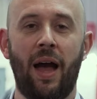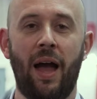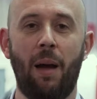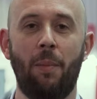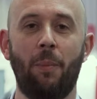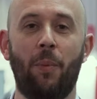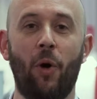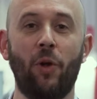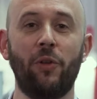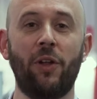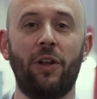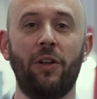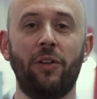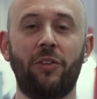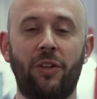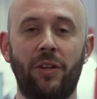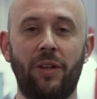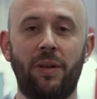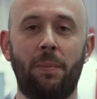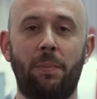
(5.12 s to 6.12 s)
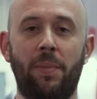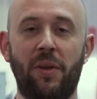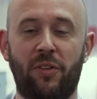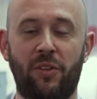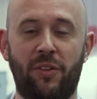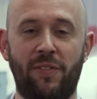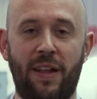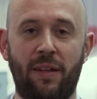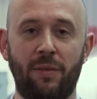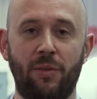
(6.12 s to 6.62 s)
I am Paul Donaldson, Business
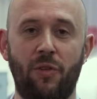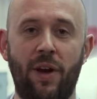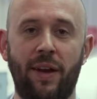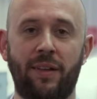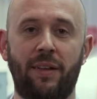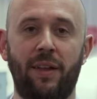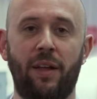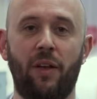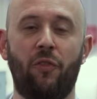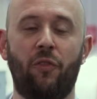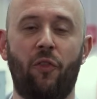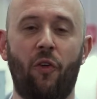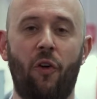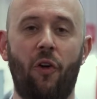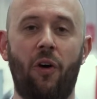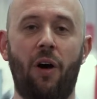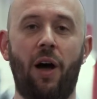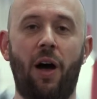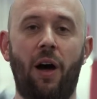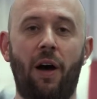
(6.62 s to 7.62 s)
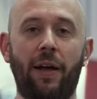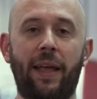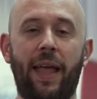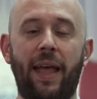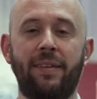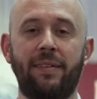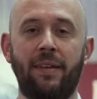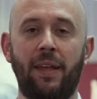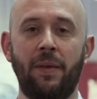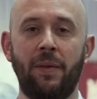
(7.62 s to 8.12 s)
Development Director for
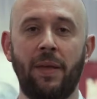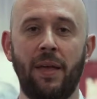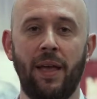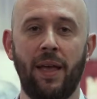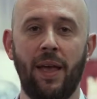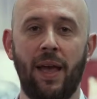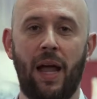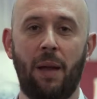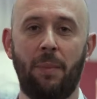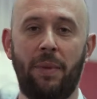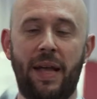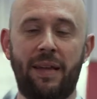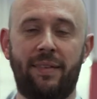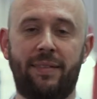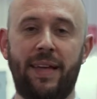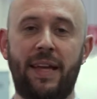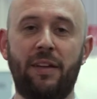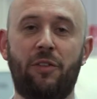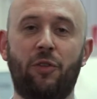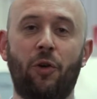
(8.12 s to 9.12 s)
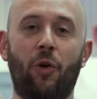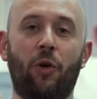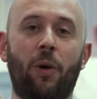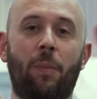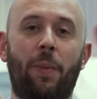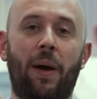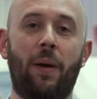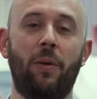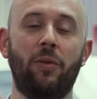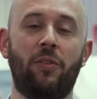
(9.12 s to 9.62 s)
Arkessa. I'm here today to talk
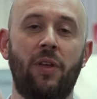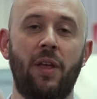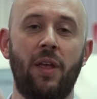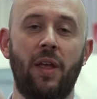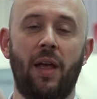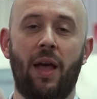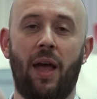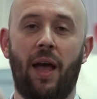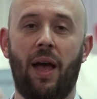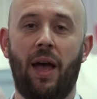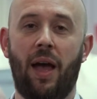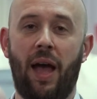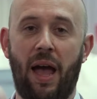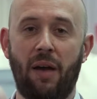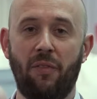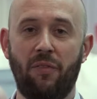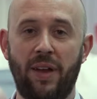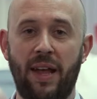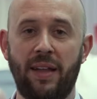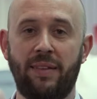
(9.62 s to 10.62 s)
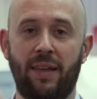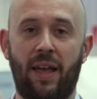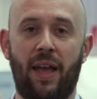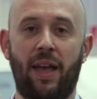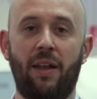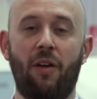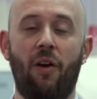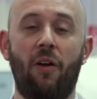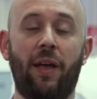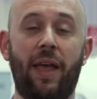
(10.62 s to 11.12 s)
about uh, Avnet
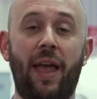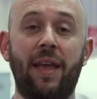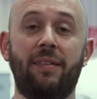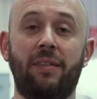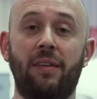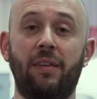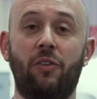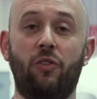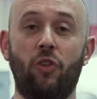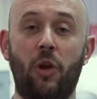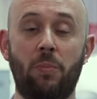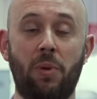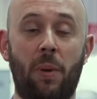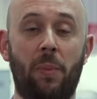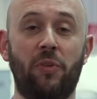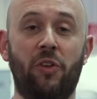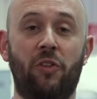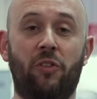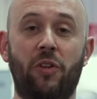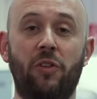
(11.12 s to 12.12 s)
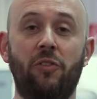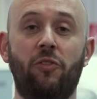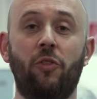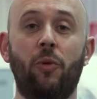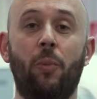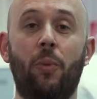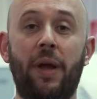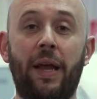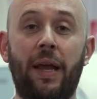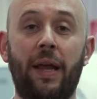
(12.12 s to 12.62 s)
and Arkessa's joint proposition to
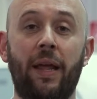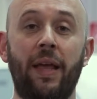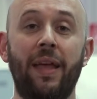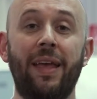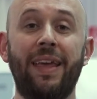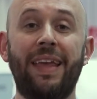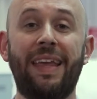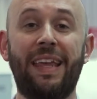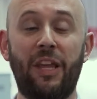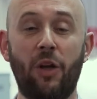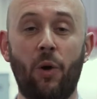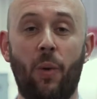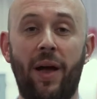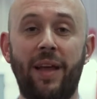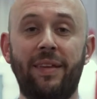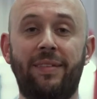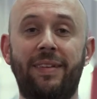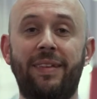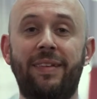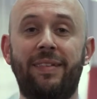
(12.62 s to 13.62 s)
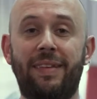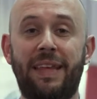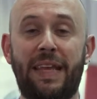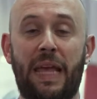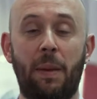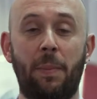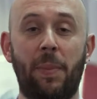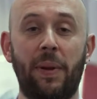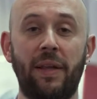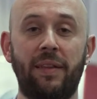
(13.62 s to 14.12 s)
bring eUICC
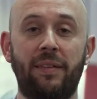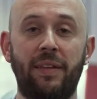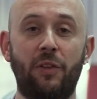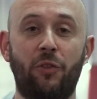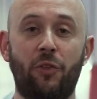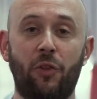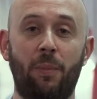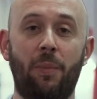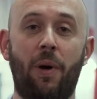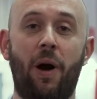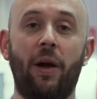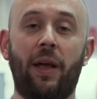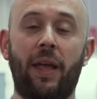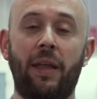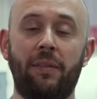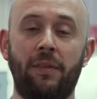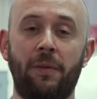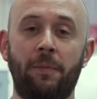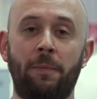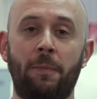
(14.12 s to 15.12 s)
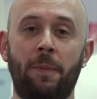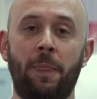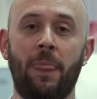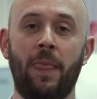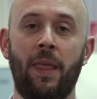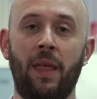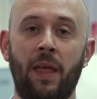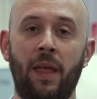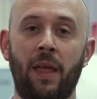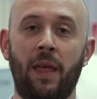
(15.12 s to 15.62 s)
capability to the market.
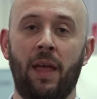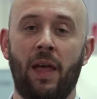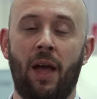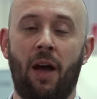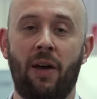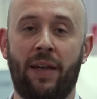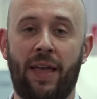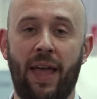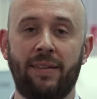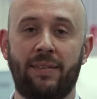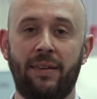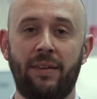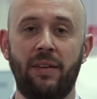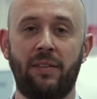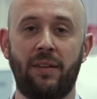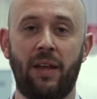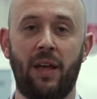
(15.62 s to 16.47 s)
Arkessa is